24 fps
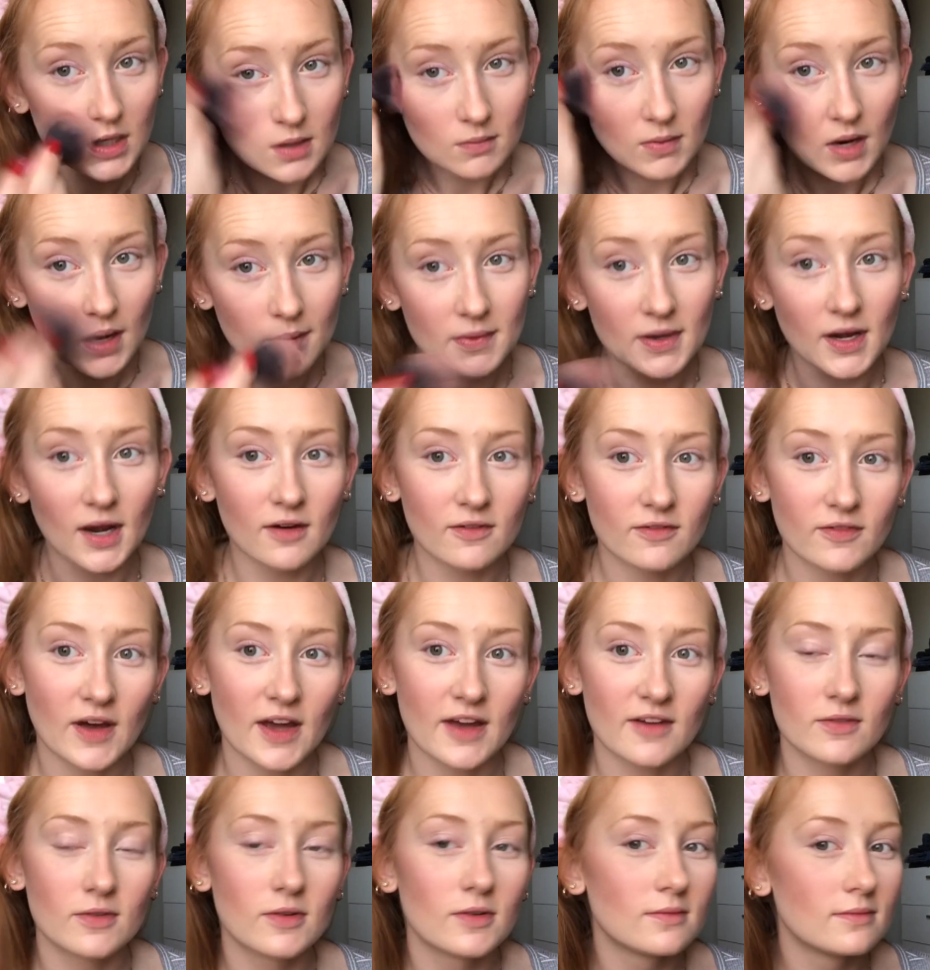Probably not
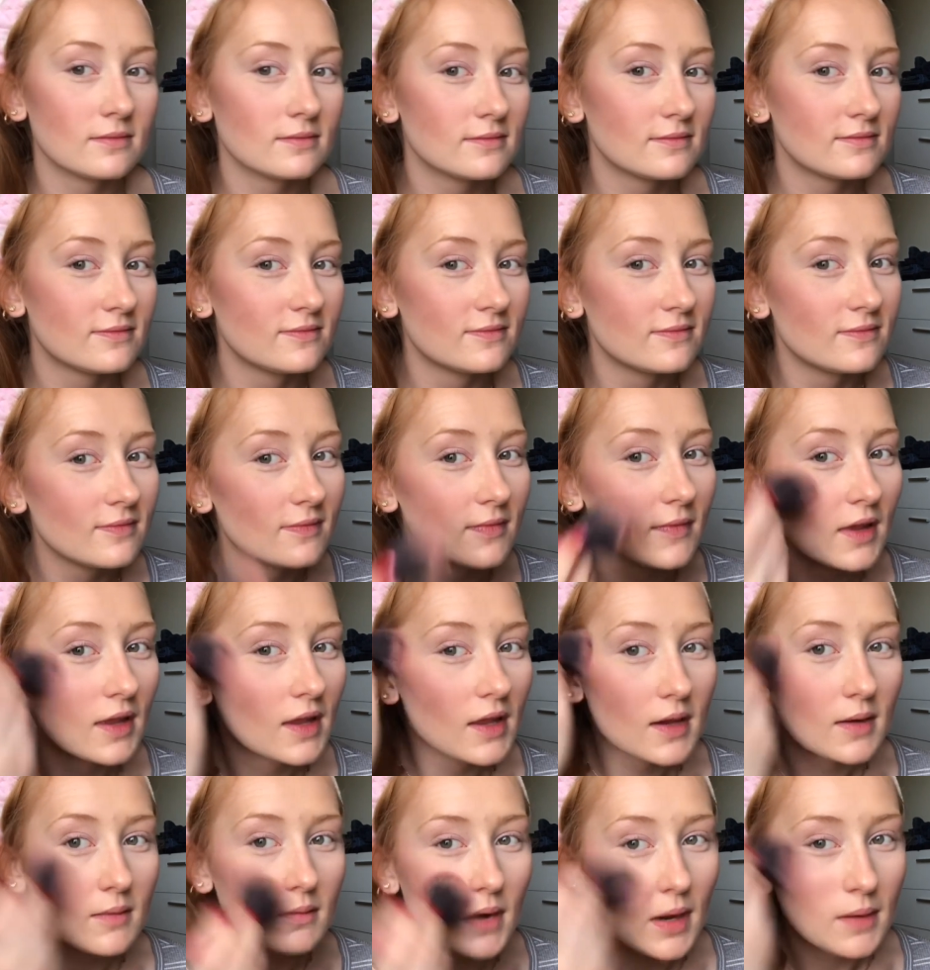5.
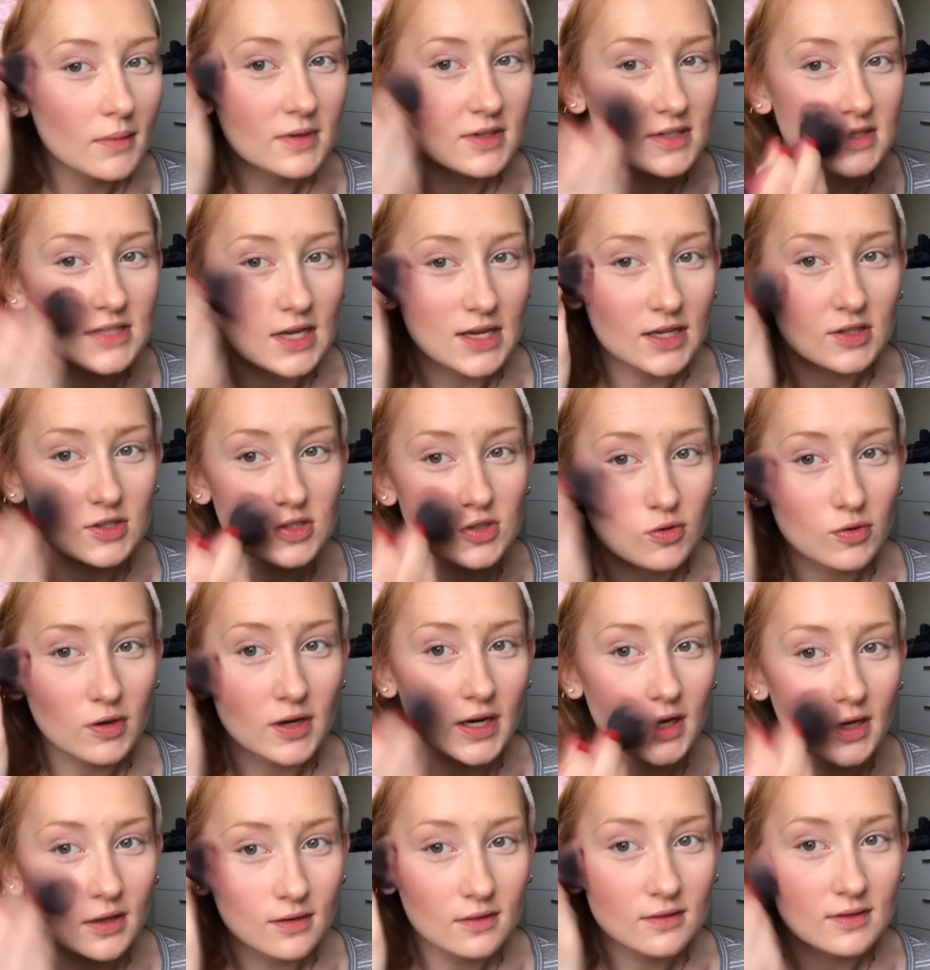Probably just like 3.